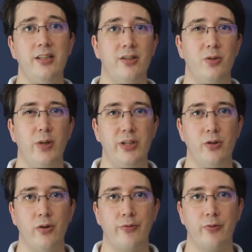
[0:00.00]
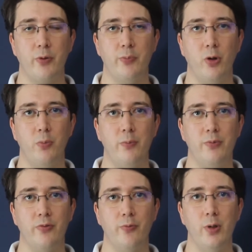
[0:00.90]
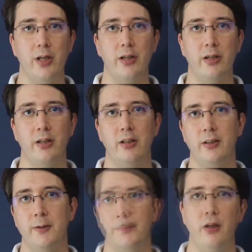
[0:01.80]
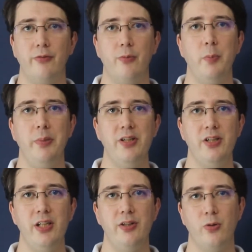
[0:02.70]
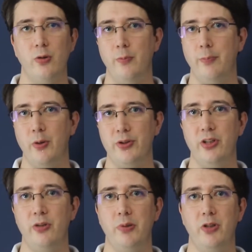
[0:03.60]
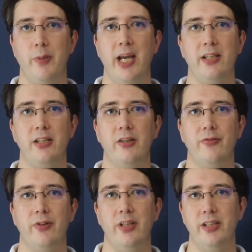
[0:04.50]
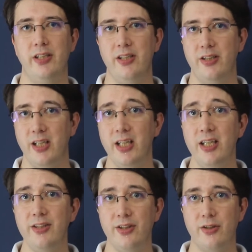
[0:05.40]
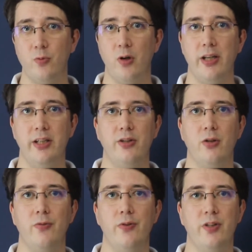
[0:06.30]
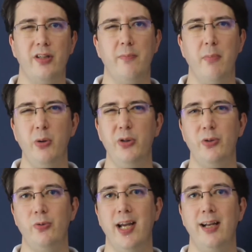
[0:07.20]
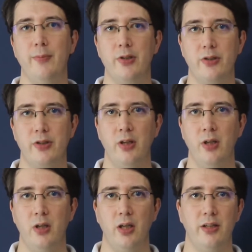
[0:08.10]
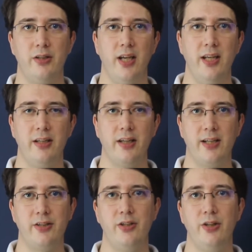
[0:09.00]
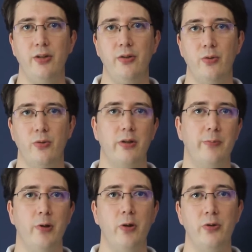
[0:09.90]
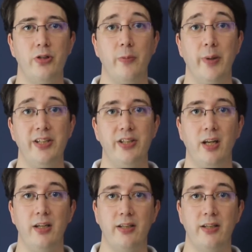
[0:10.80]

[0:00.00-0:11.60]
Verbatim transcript: to switch off from the problems of work, from a business or boss's perspective, it is easy to write this off as an emotional element and take an attitude or an approach that basically